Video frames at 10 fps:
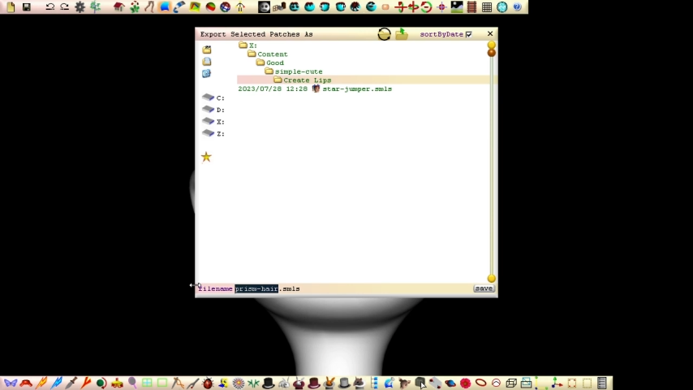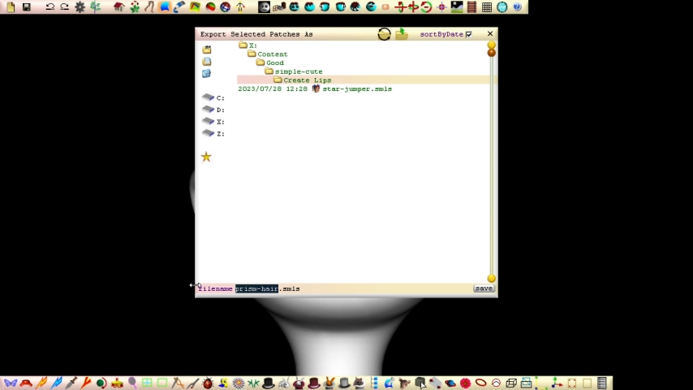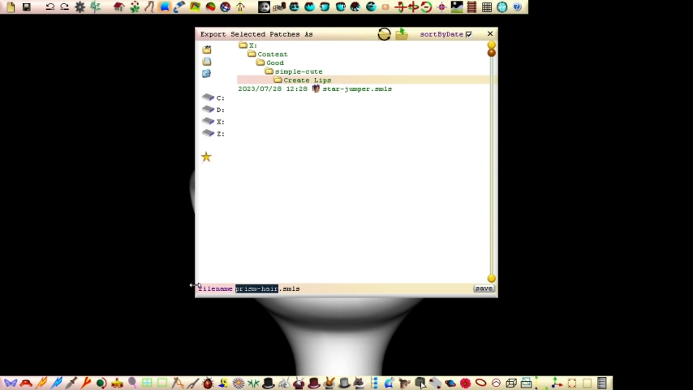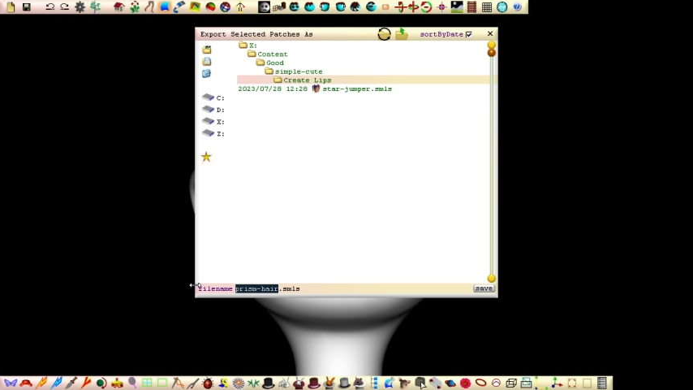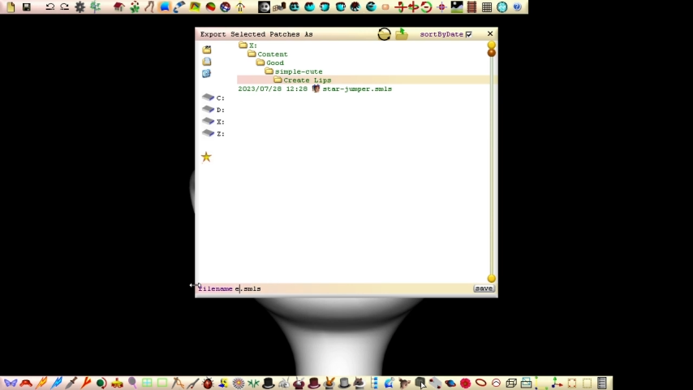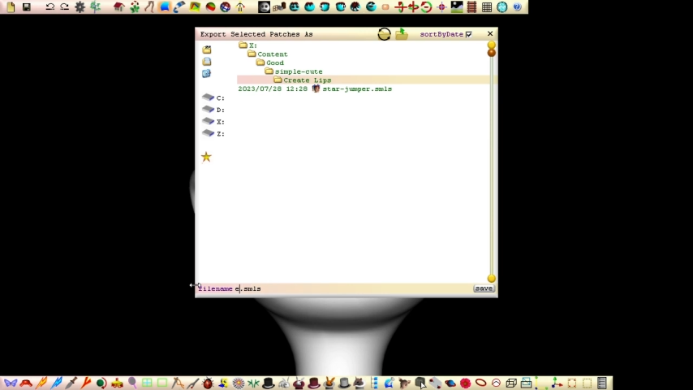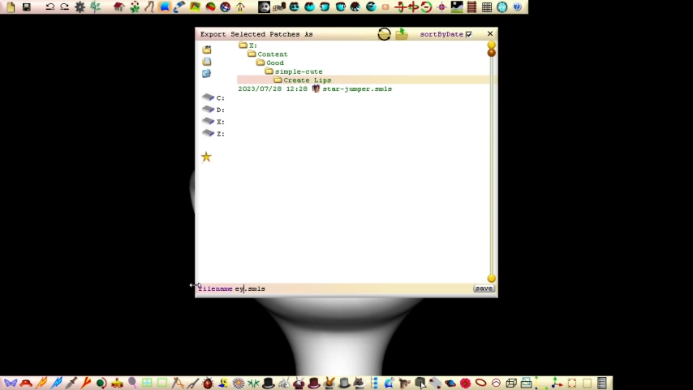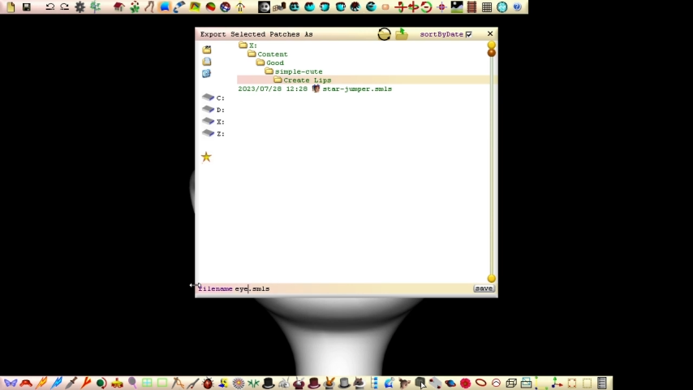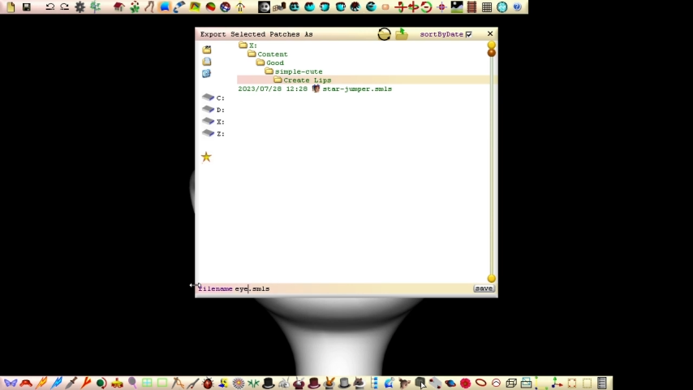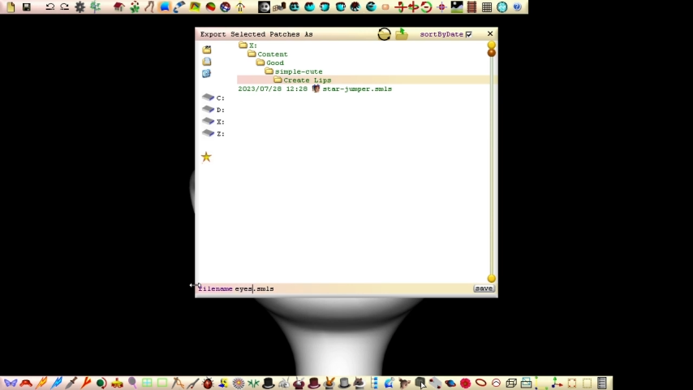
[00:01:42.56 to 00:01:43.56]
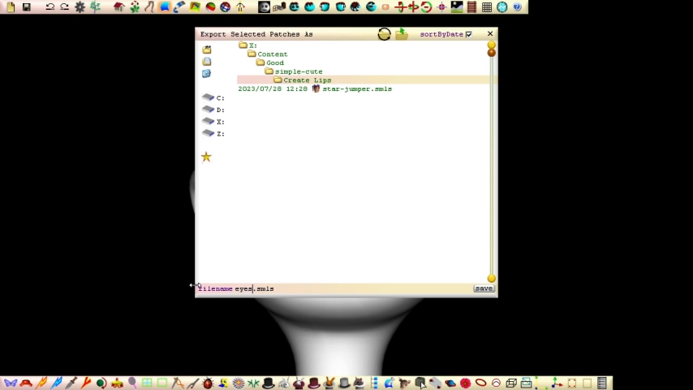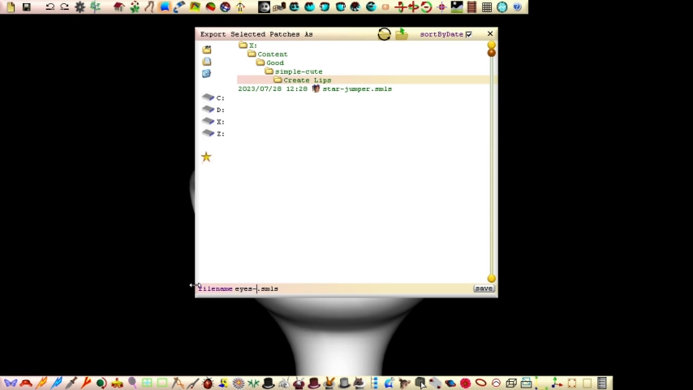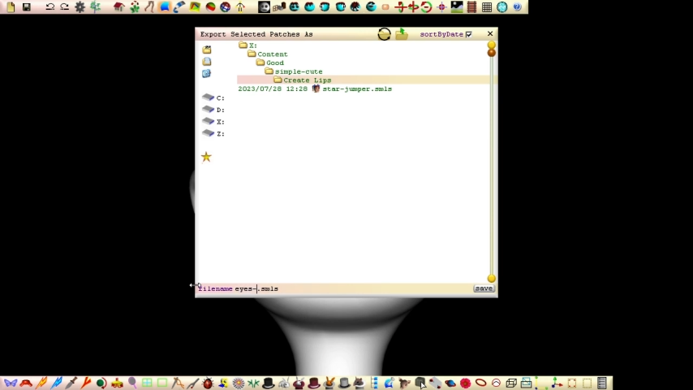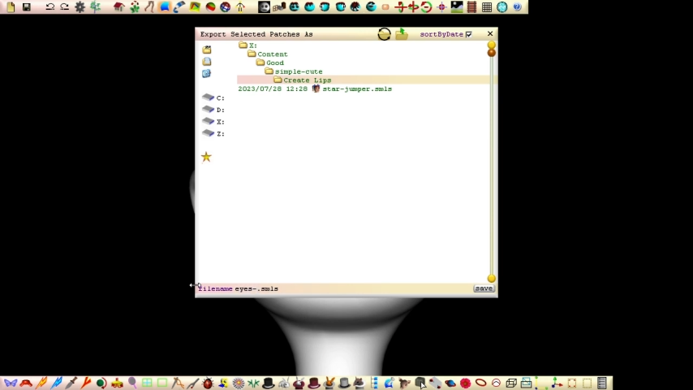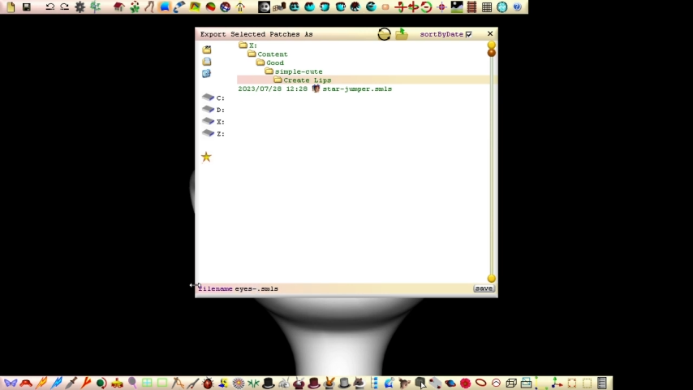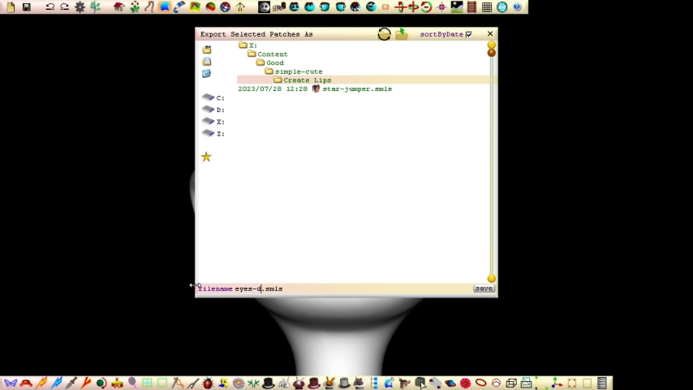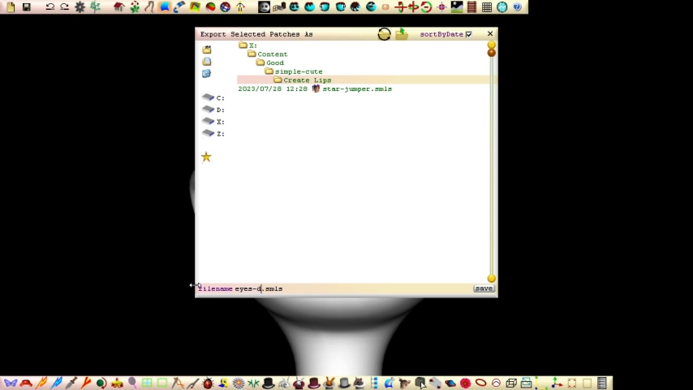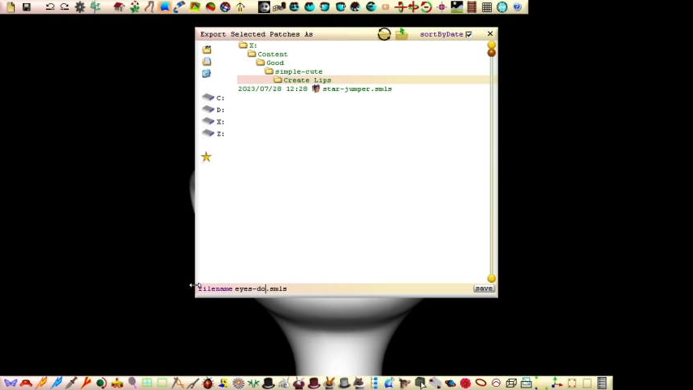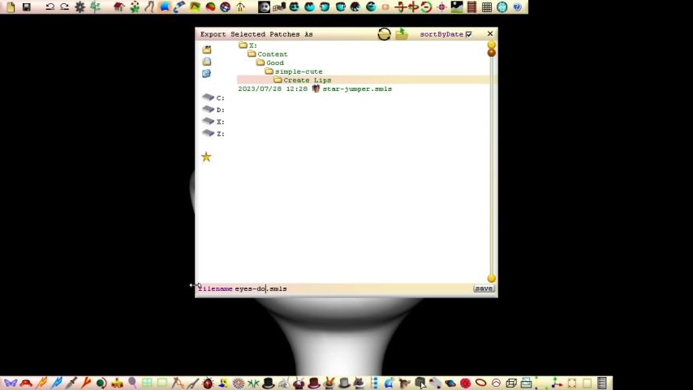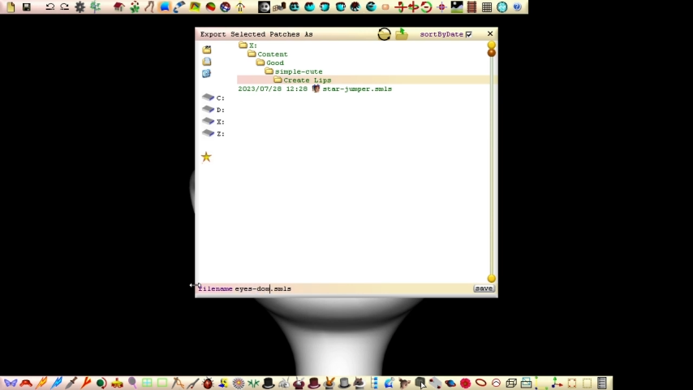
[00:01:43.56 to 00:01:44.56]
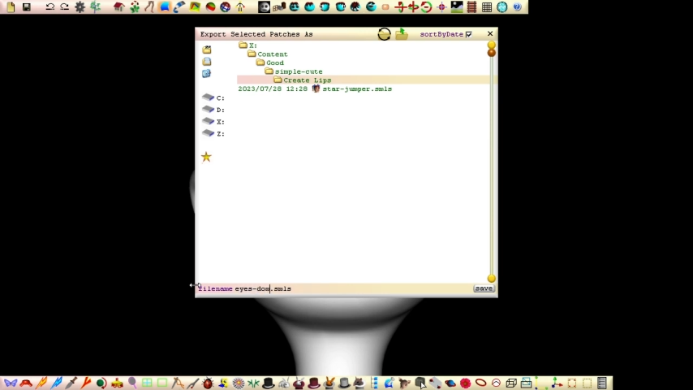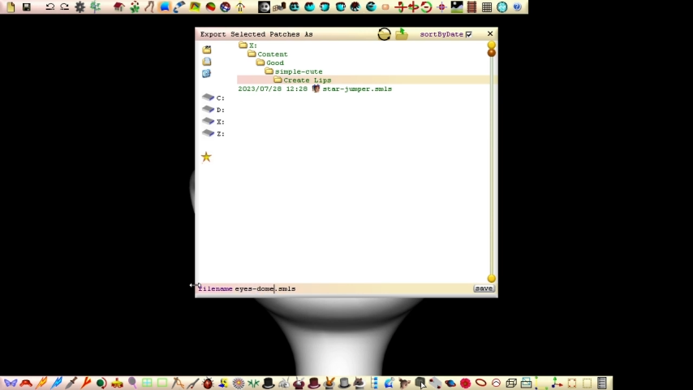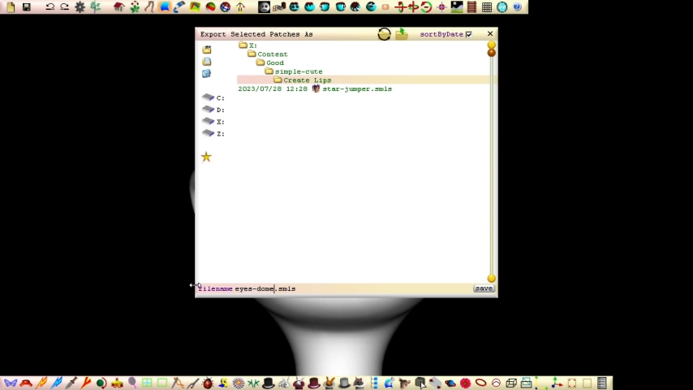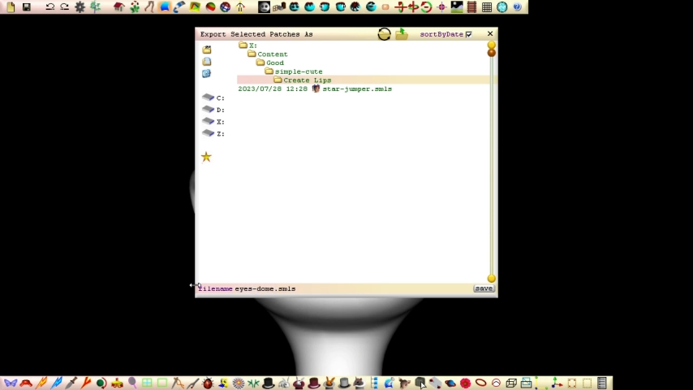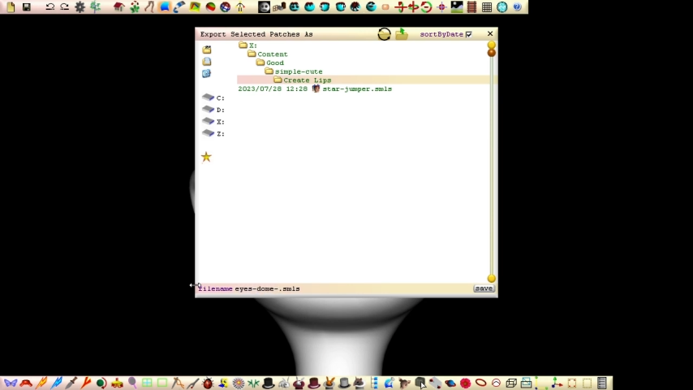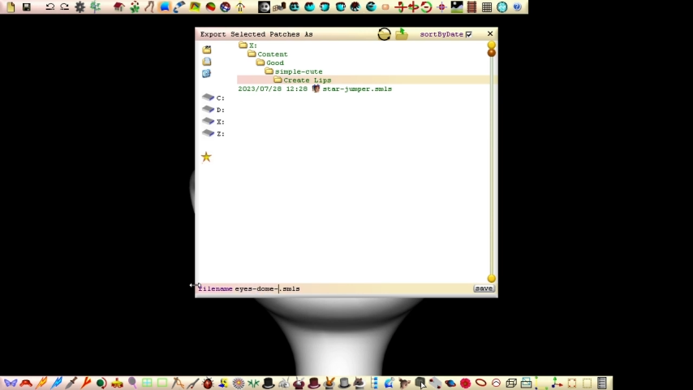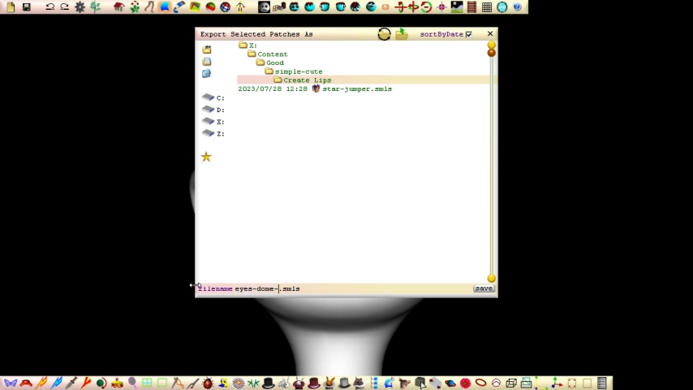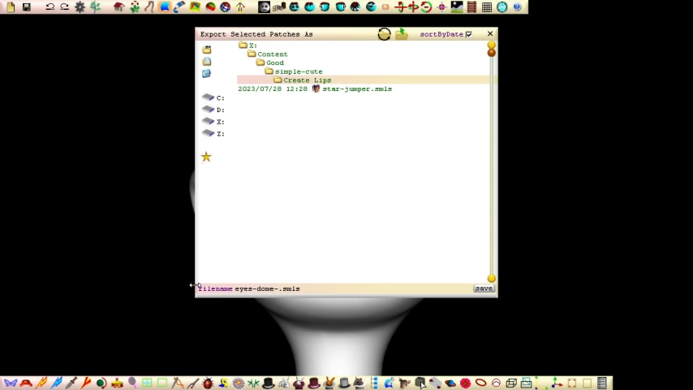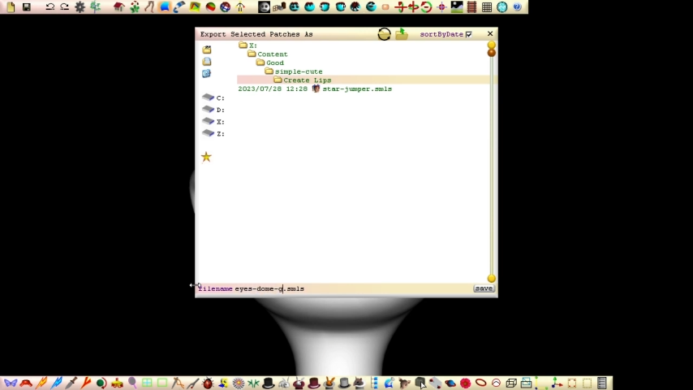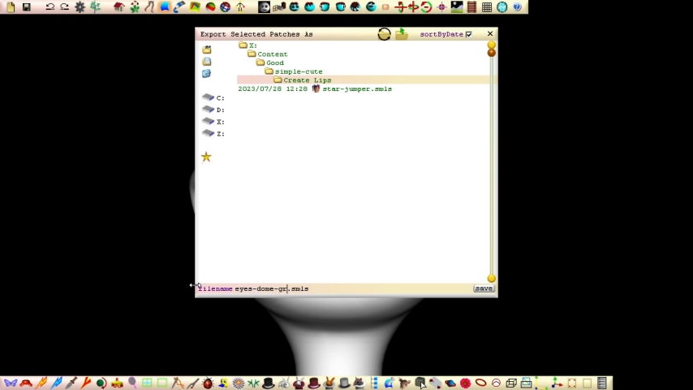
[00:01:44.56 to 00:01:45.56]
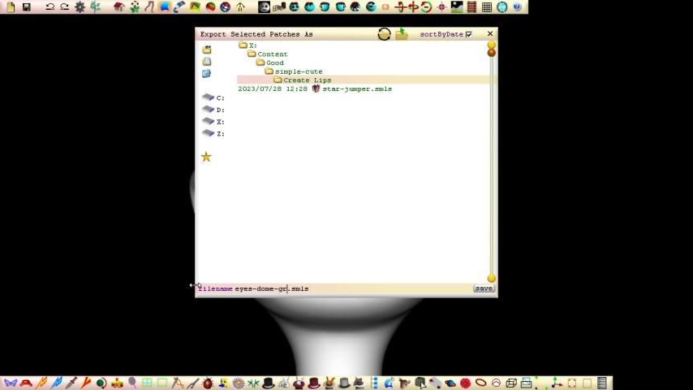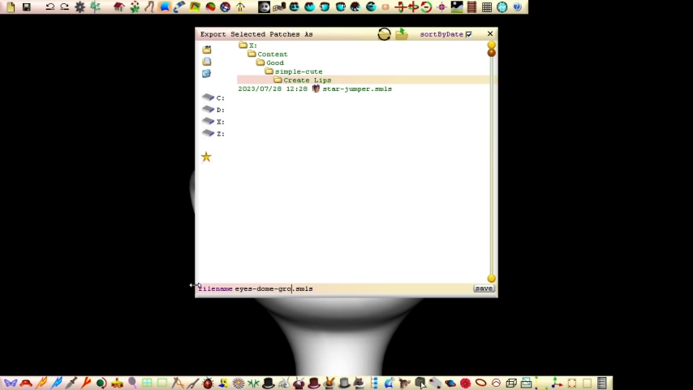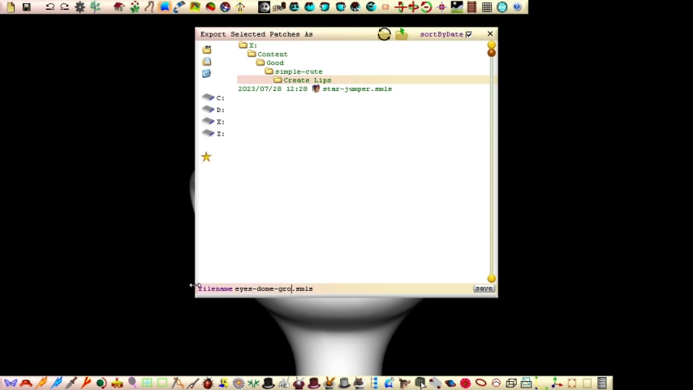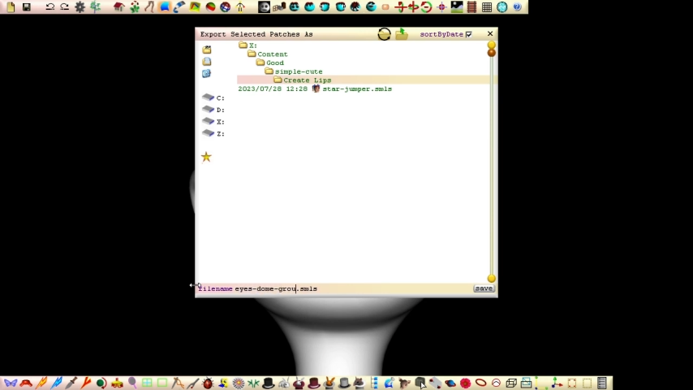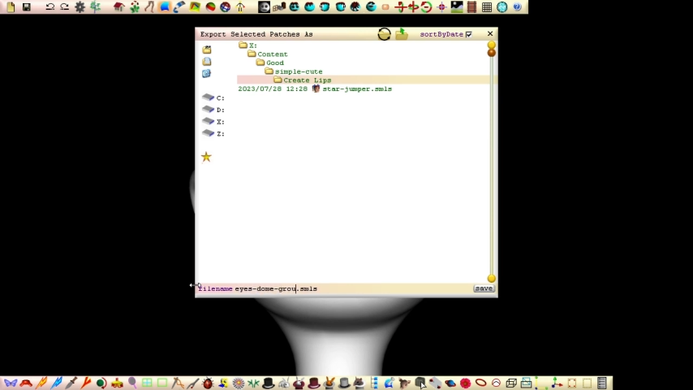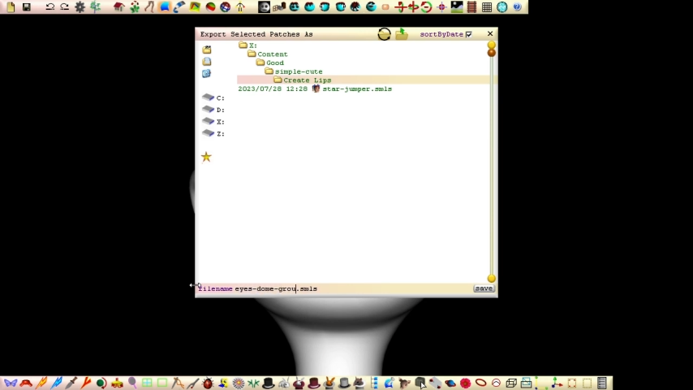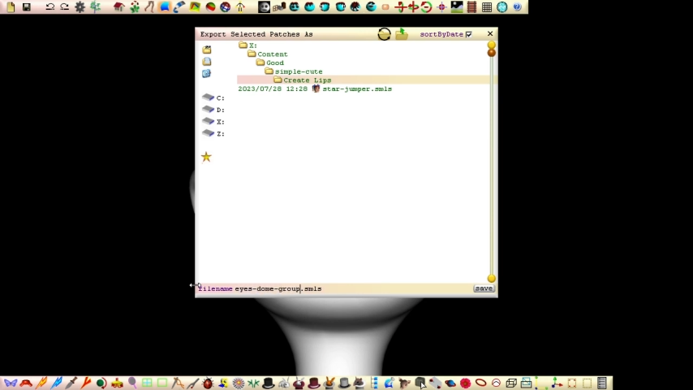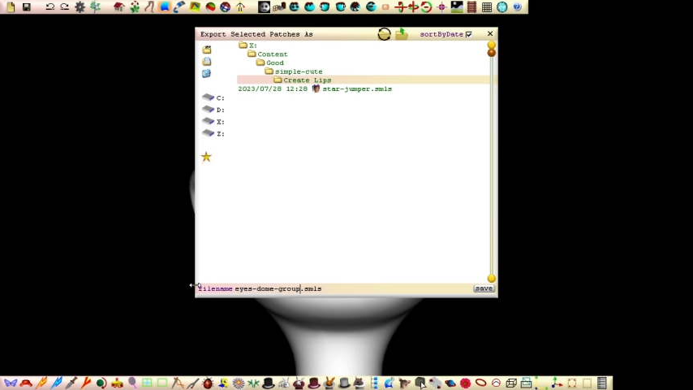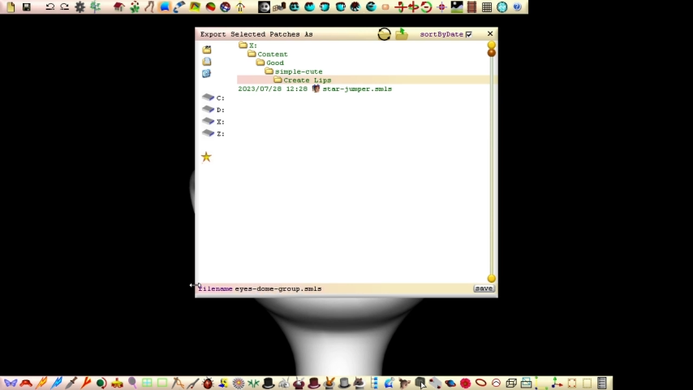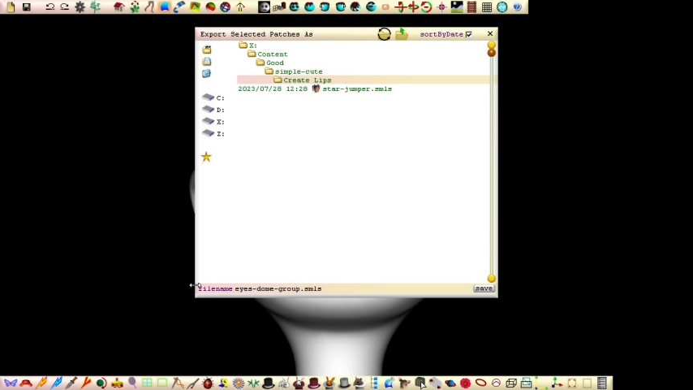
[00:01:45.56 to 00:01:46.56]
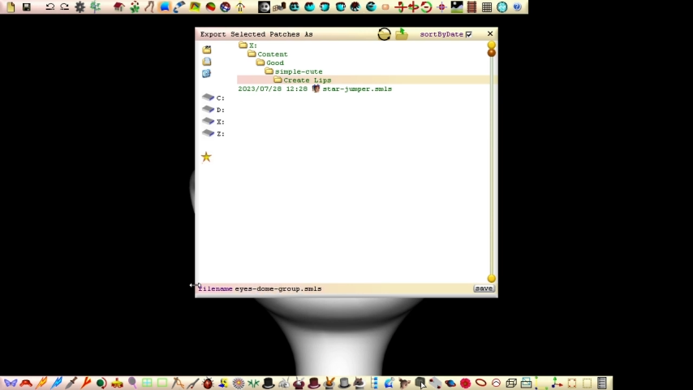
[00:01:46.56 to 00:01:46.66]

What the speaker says: No face is visible, so there are no lips to read.